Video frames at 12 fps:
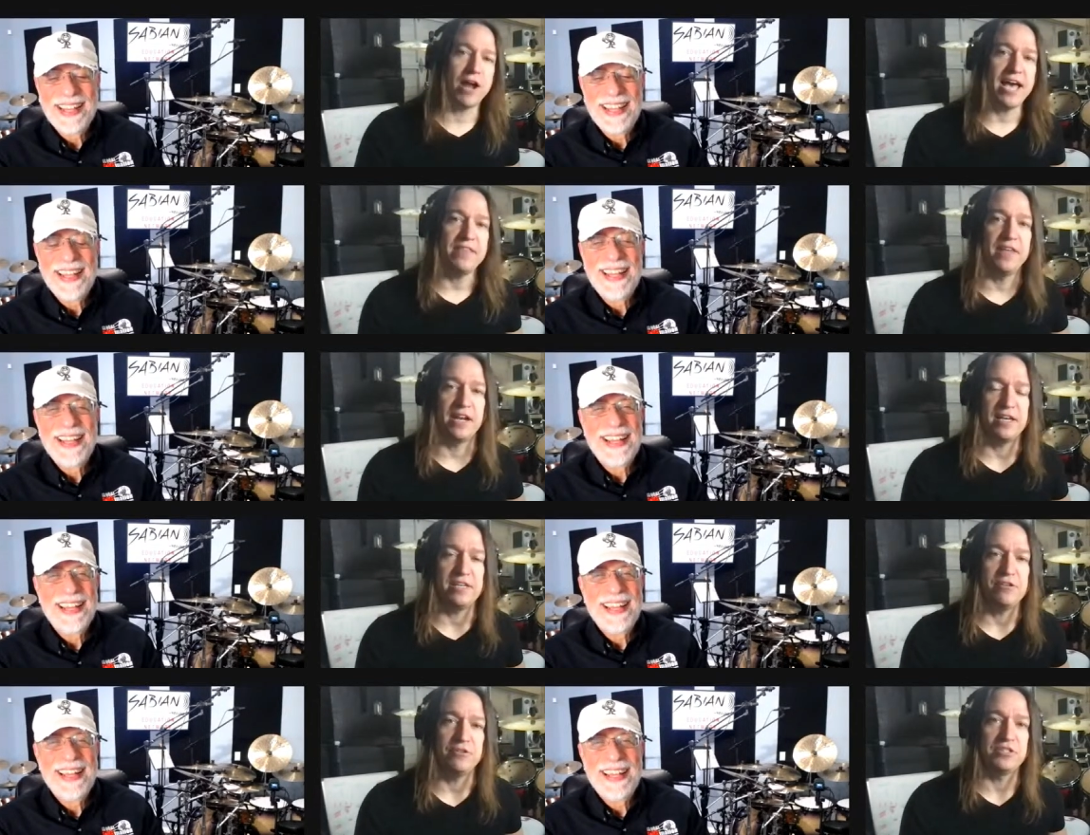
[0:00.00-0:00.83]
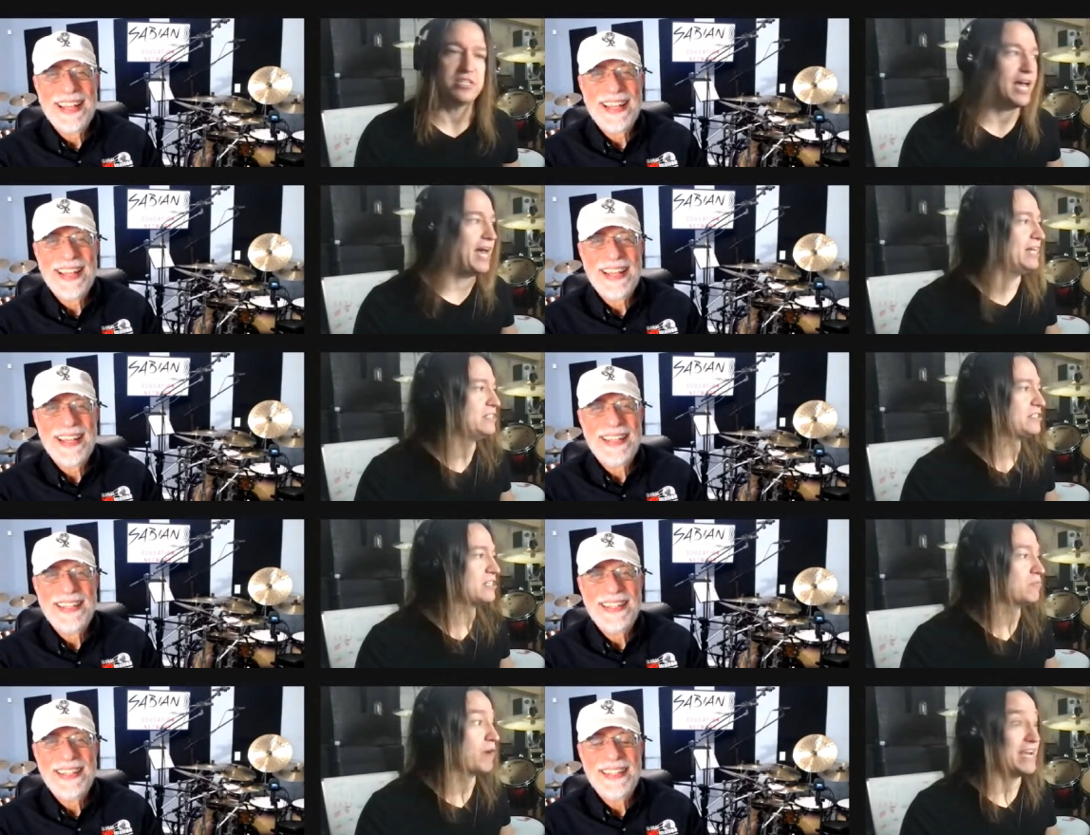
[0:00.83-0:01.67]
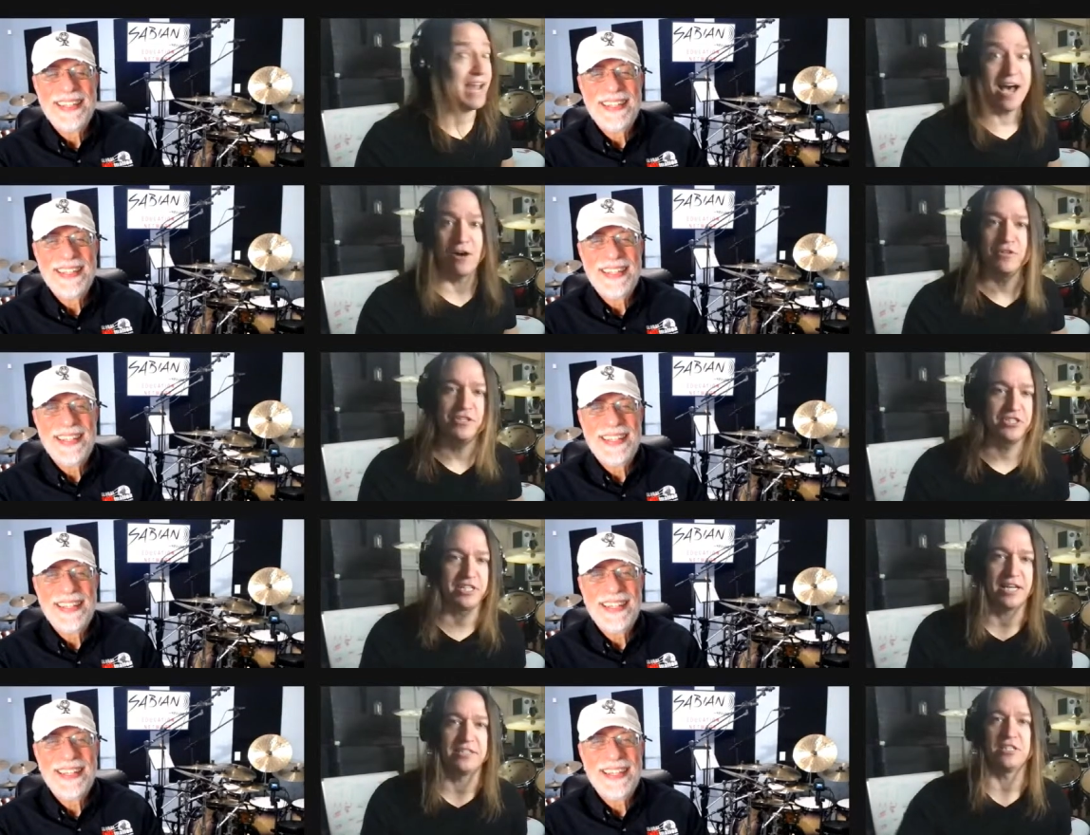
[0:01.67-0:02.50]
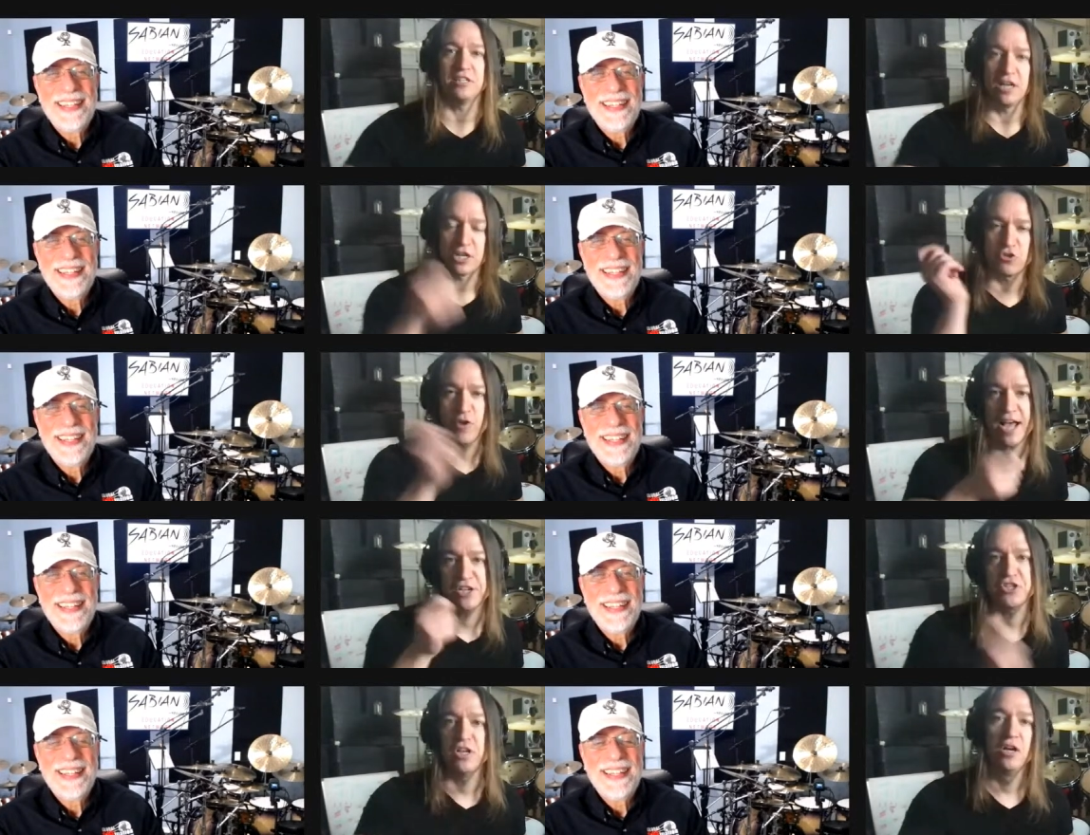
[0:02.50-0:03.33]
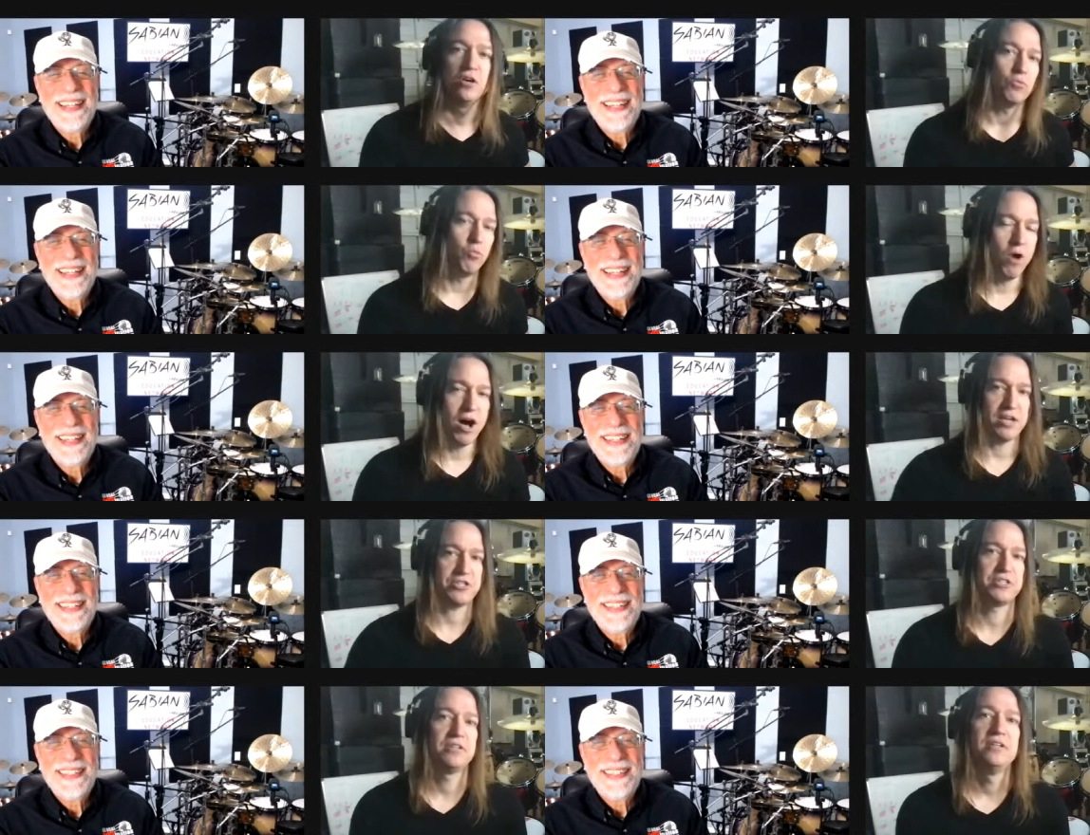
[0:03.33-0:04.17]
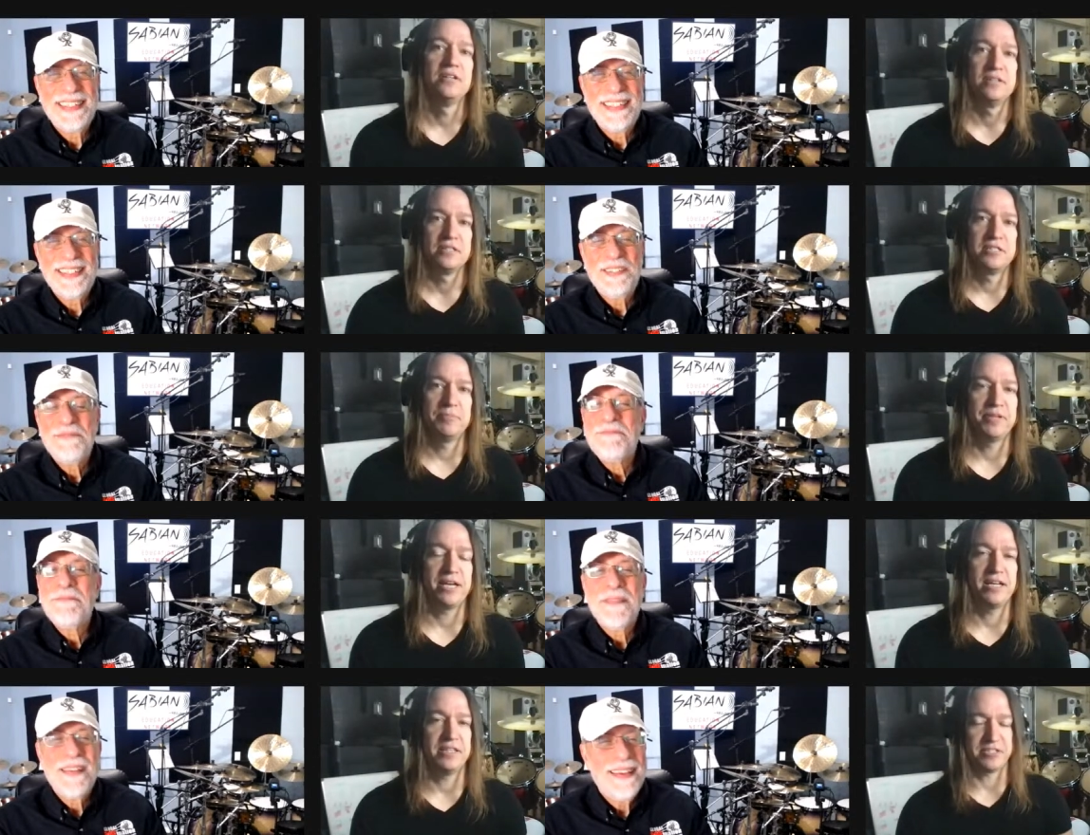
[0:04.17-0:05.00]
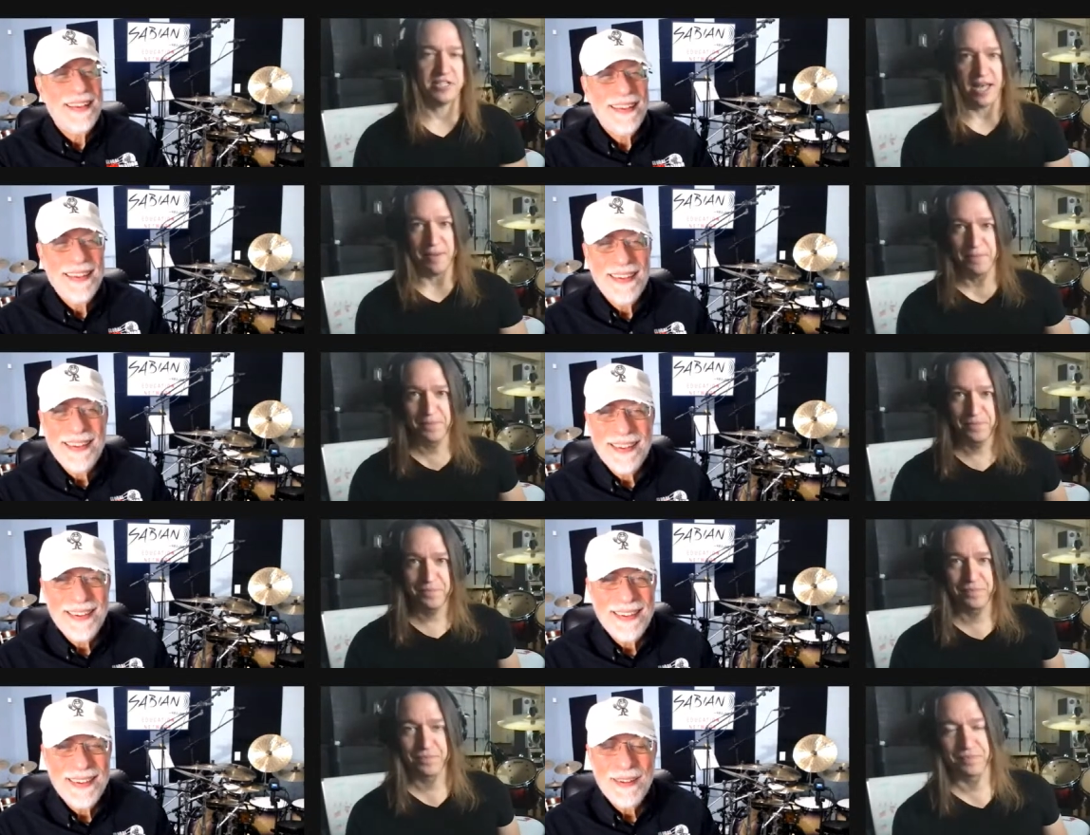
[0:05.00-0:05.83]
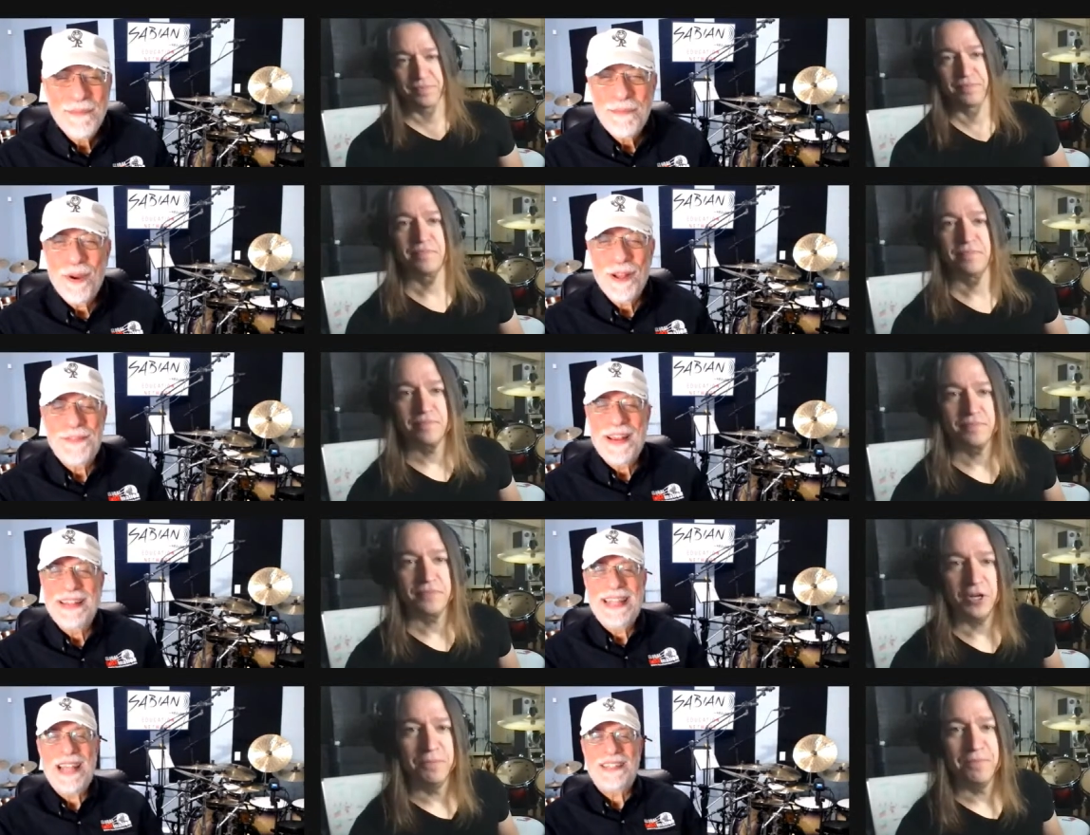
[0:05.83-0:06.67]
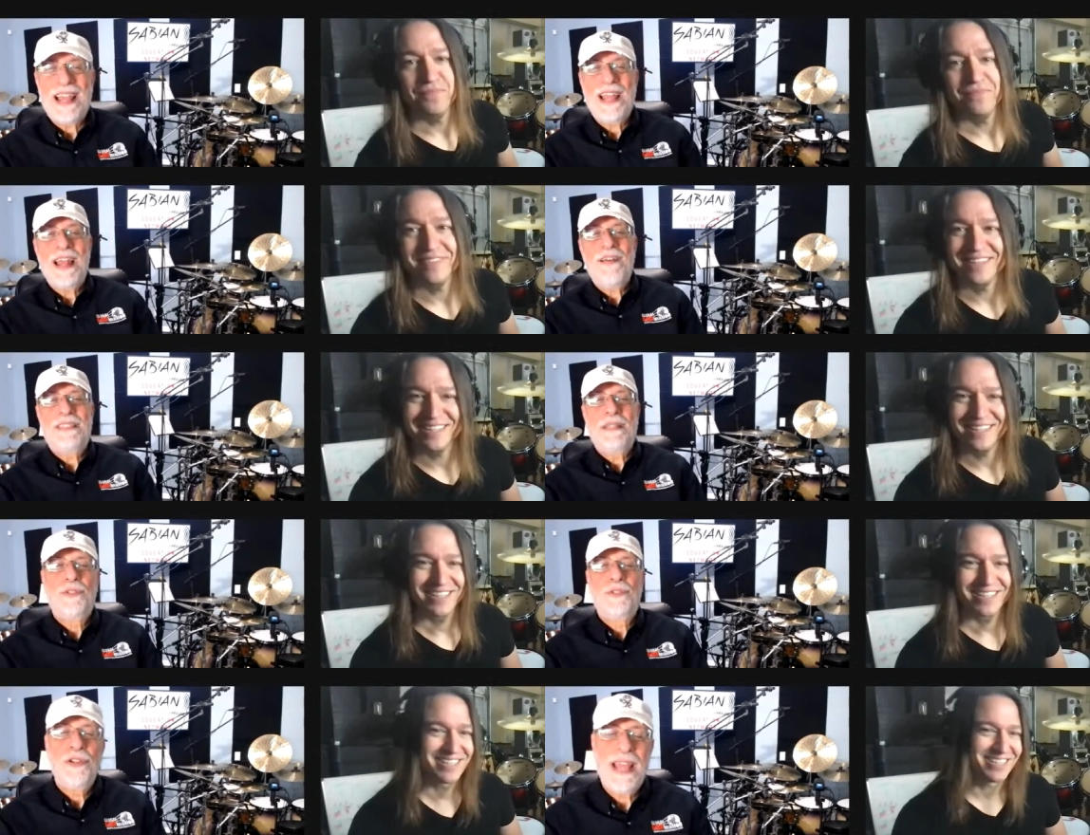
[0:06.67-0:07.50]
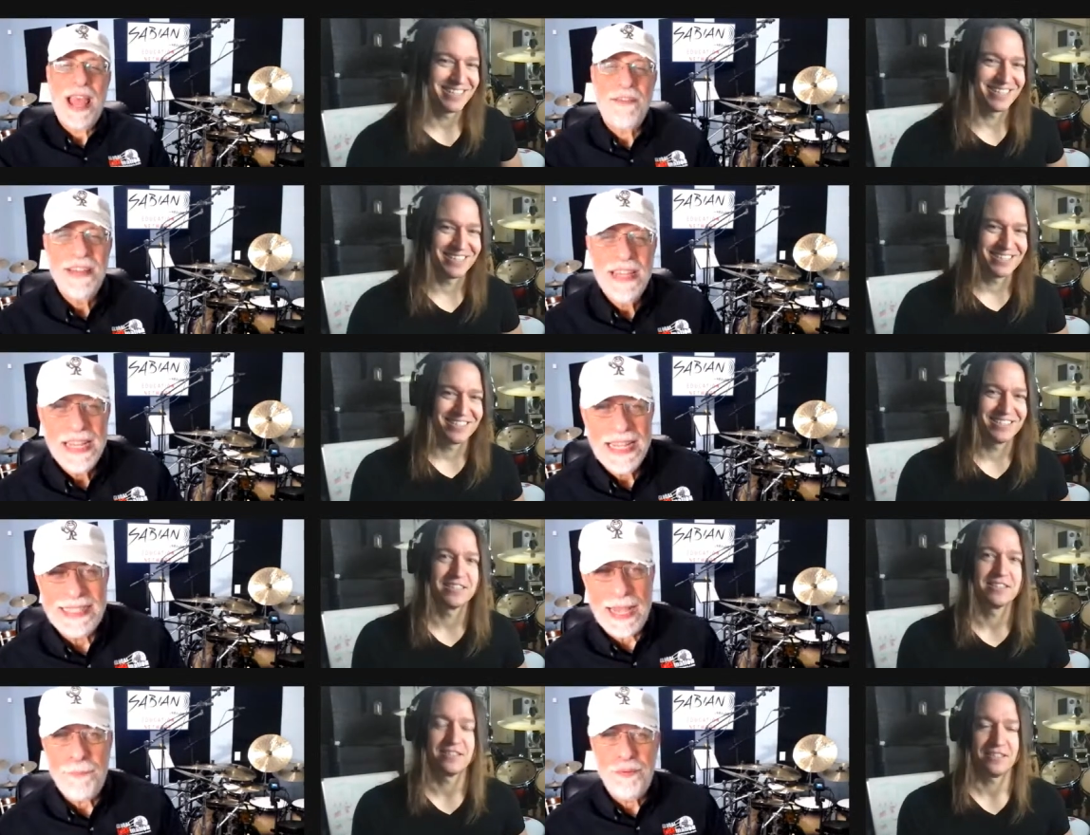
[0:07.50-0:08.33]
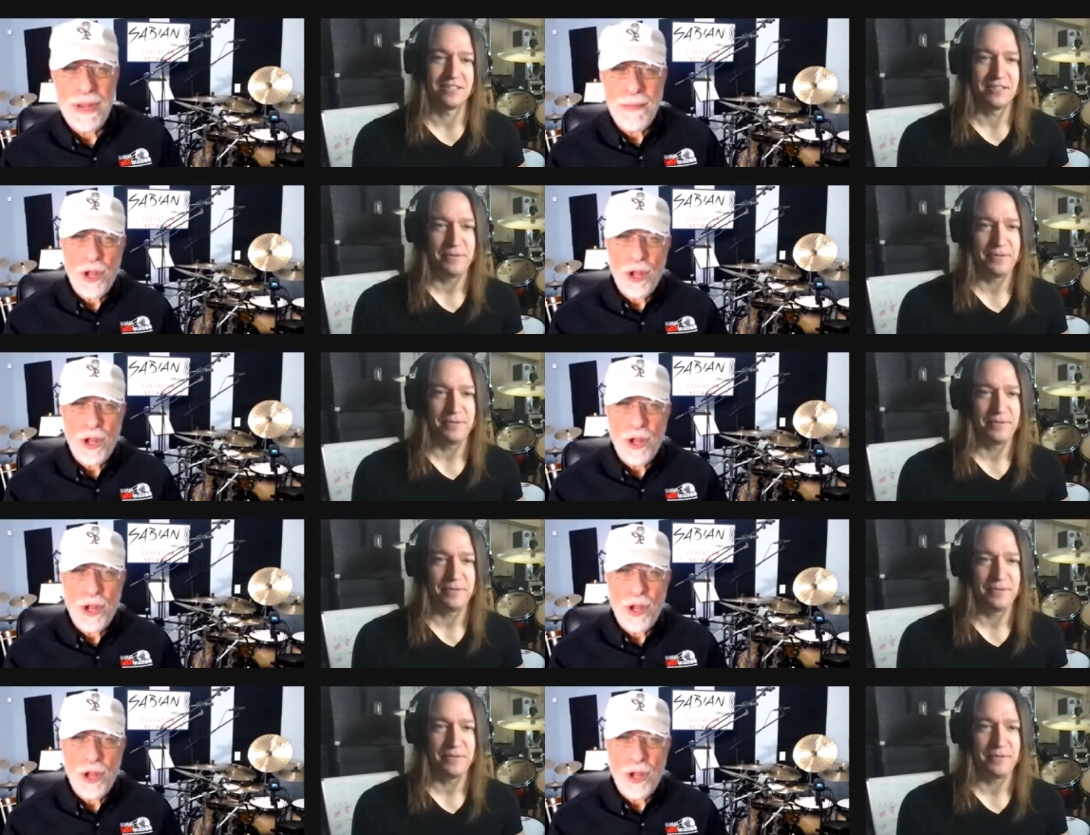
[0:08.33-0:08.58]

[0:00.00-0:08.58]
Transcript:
Speaker 1: Ride that I use as uh, right now using as a, a, crash wash to play on the side.
Speaker 2: Boy, fantastic! So, you have it. So do you have? Is that pretty